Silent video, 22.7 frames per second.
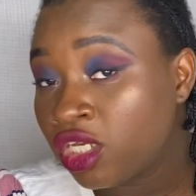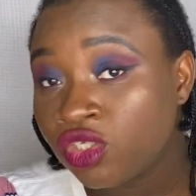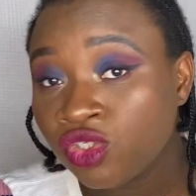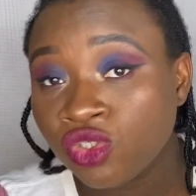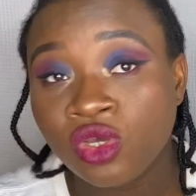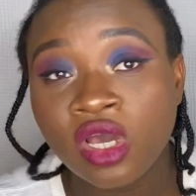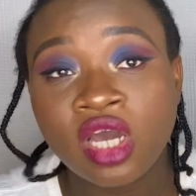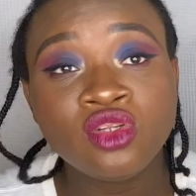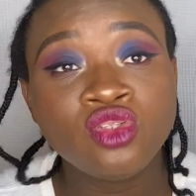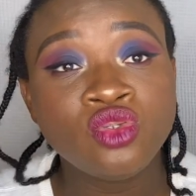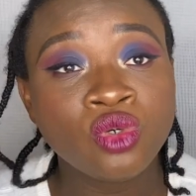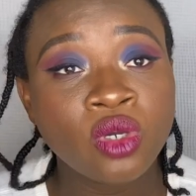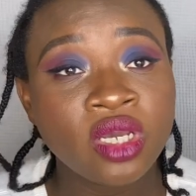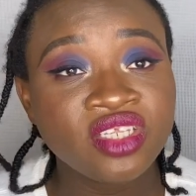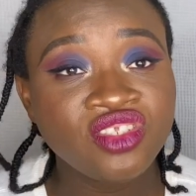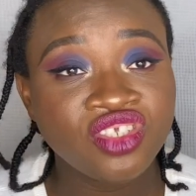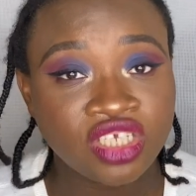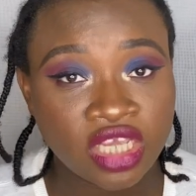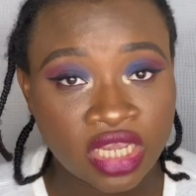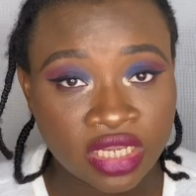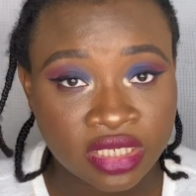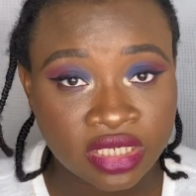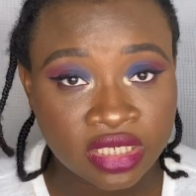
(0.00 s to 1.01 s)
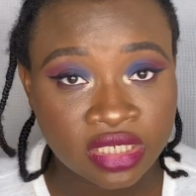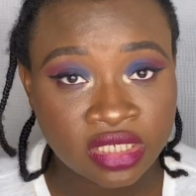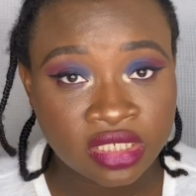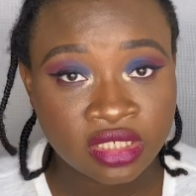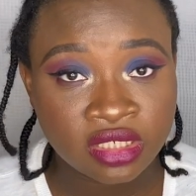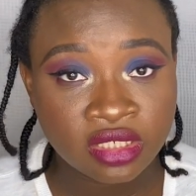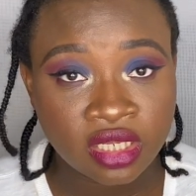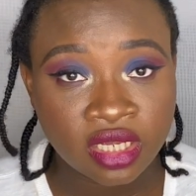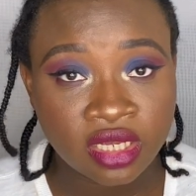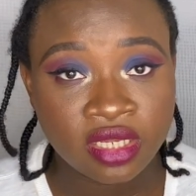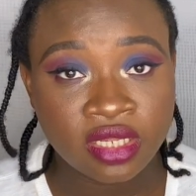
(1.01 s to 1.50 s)
So I'll do a
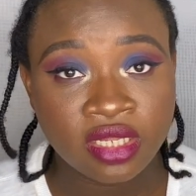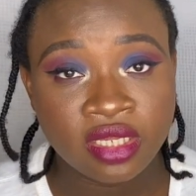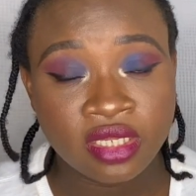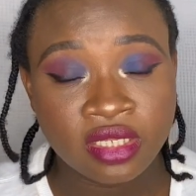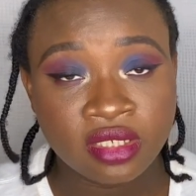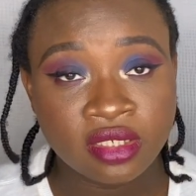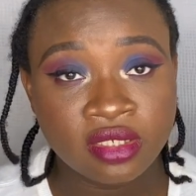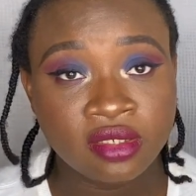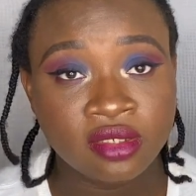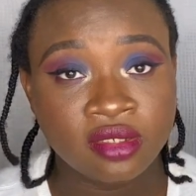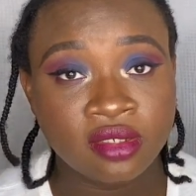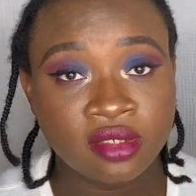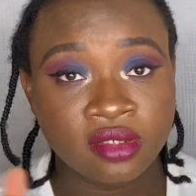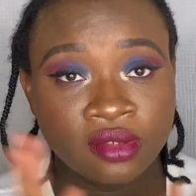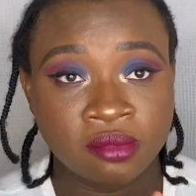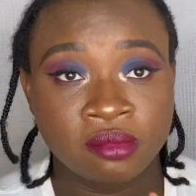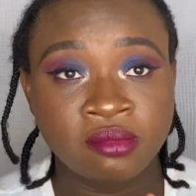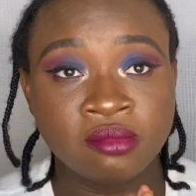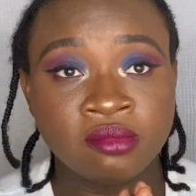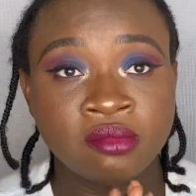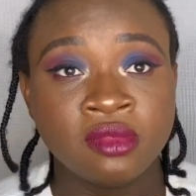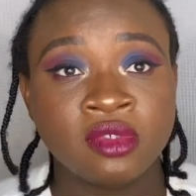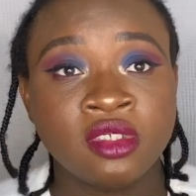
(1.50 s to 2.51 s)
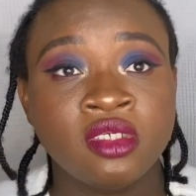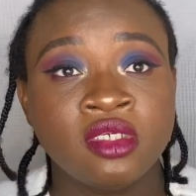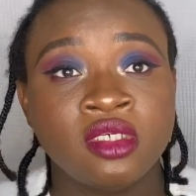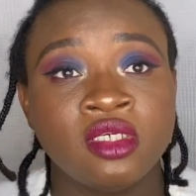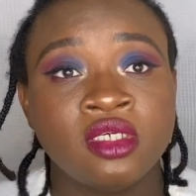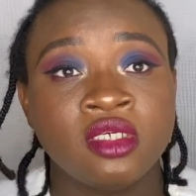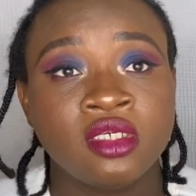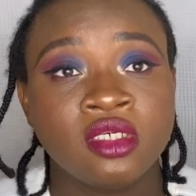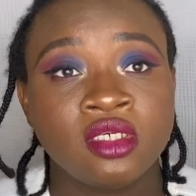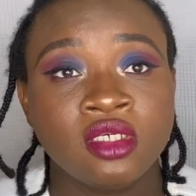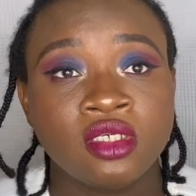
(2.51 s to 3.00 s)
check-in and
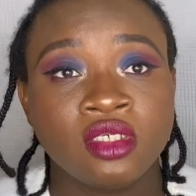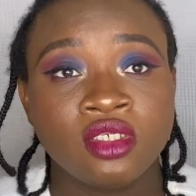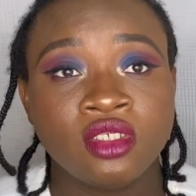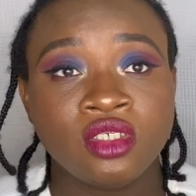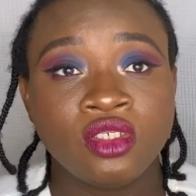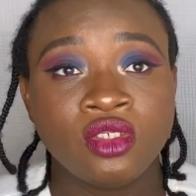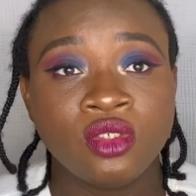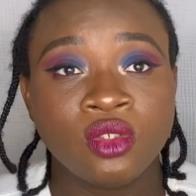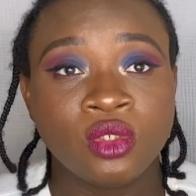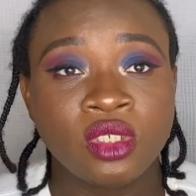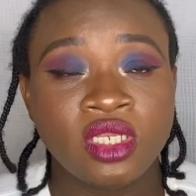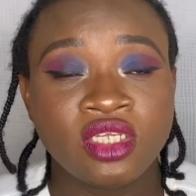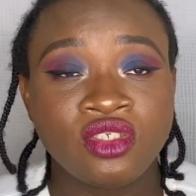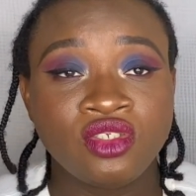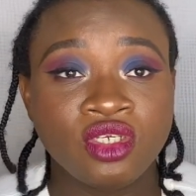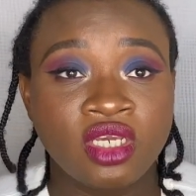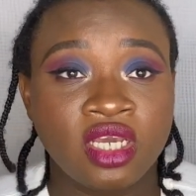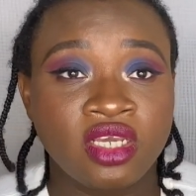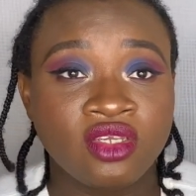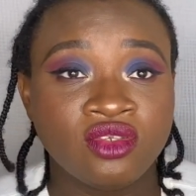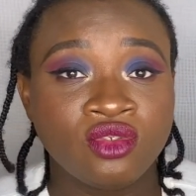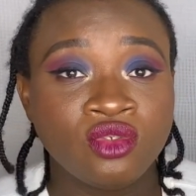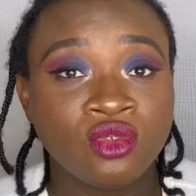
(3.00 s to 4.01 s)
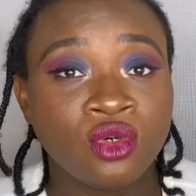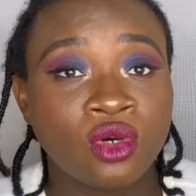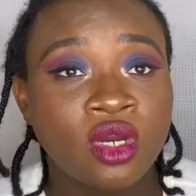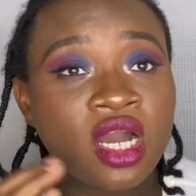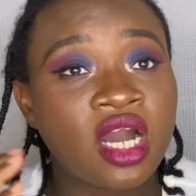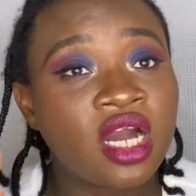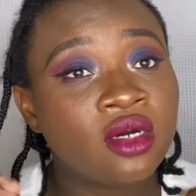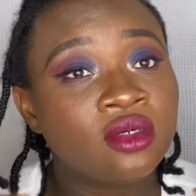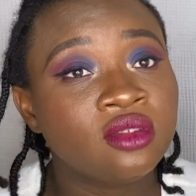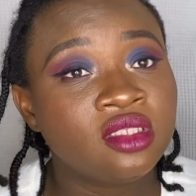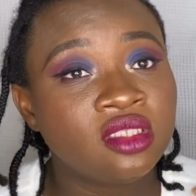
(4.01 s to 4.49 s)
you know, let you guys know
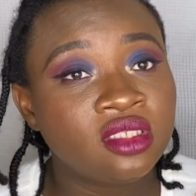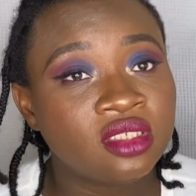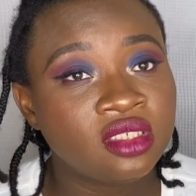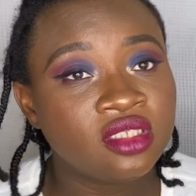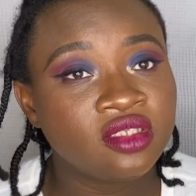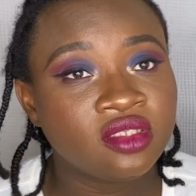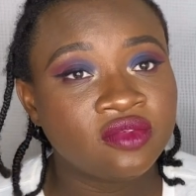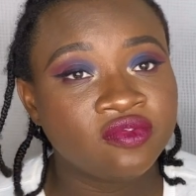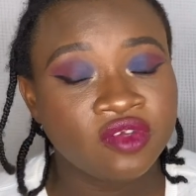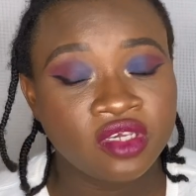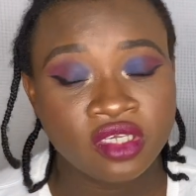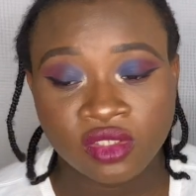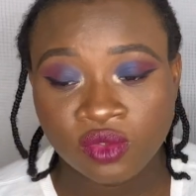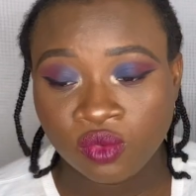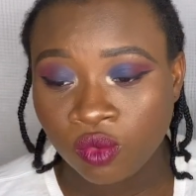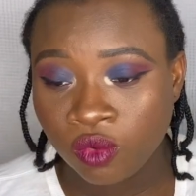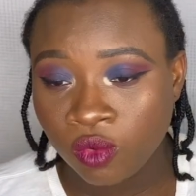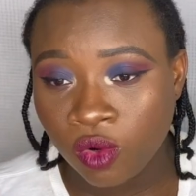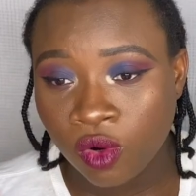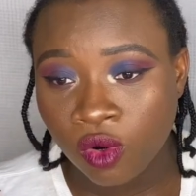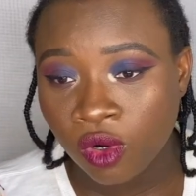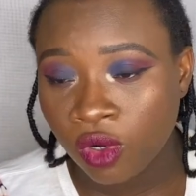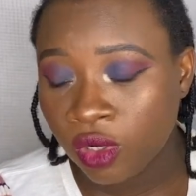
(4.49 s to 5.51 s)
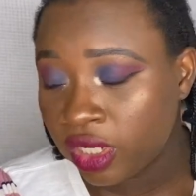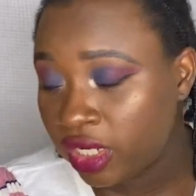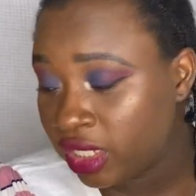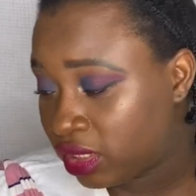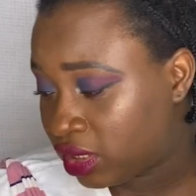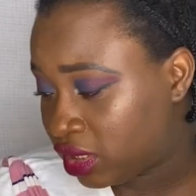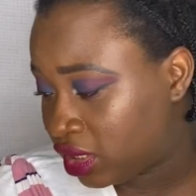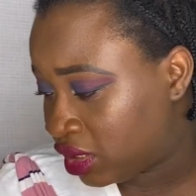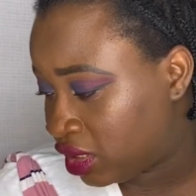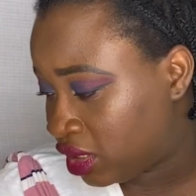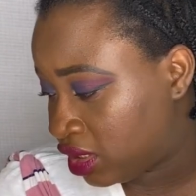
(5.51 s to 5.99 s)
how this face wore.
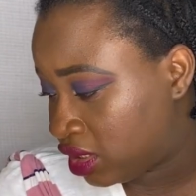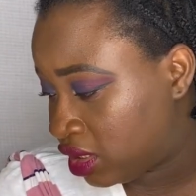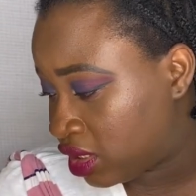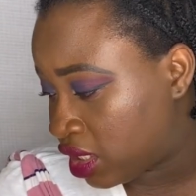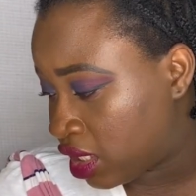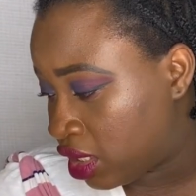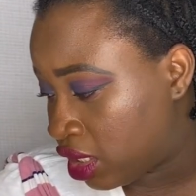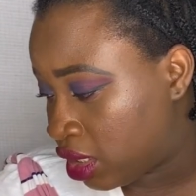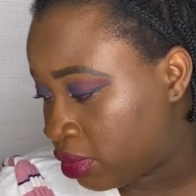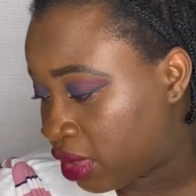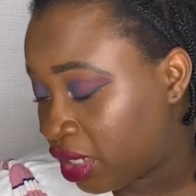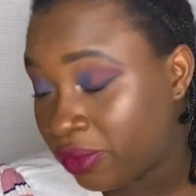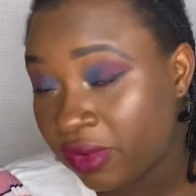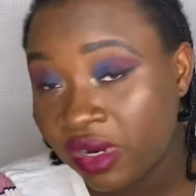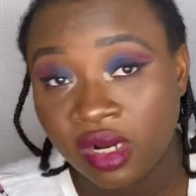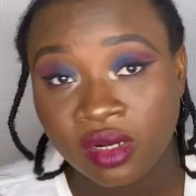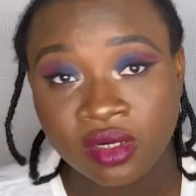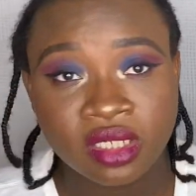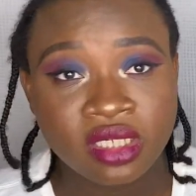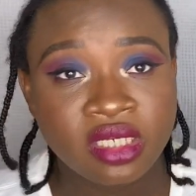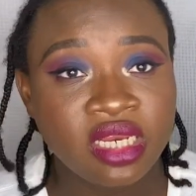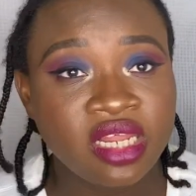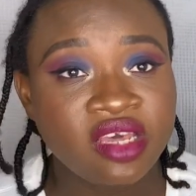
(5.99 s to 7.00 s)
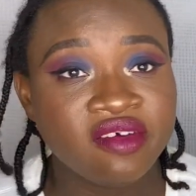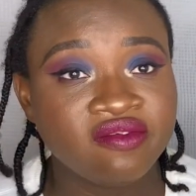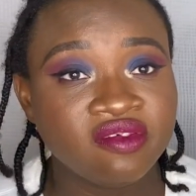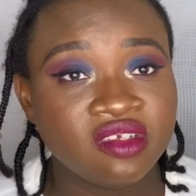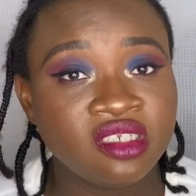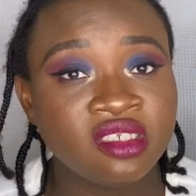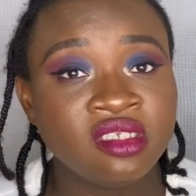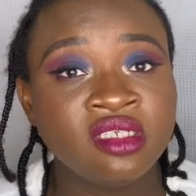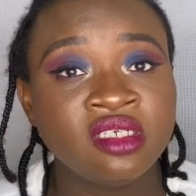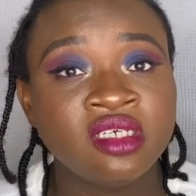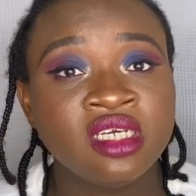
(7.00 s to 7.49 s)
This is around
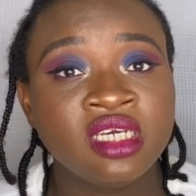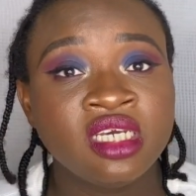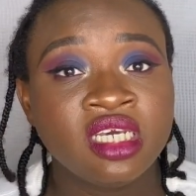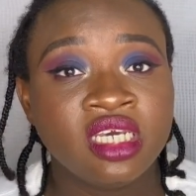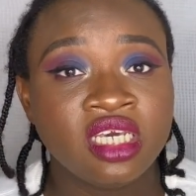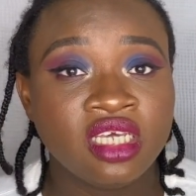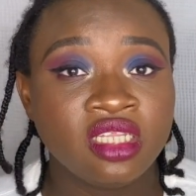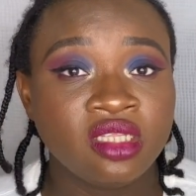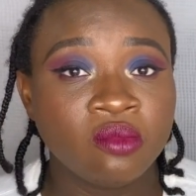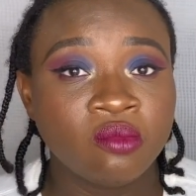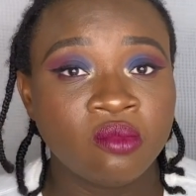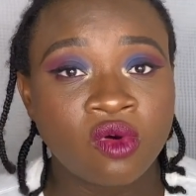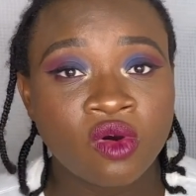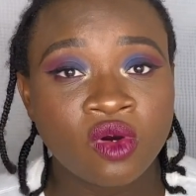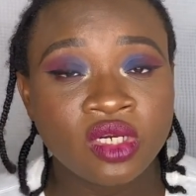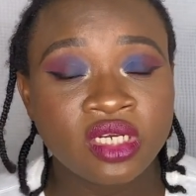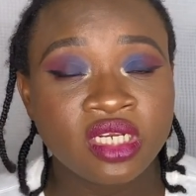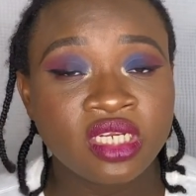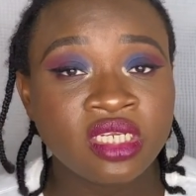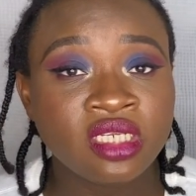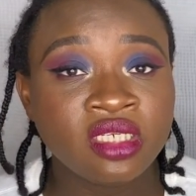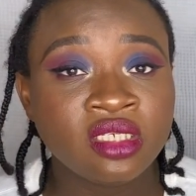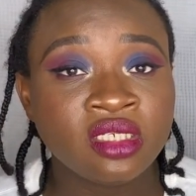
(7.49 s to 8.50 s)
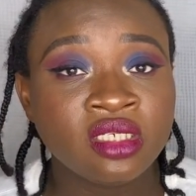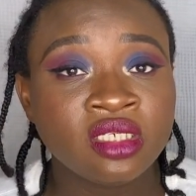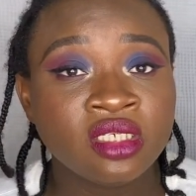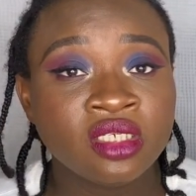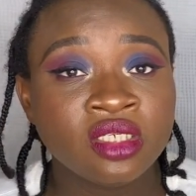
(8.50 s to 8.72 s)
11 in the morning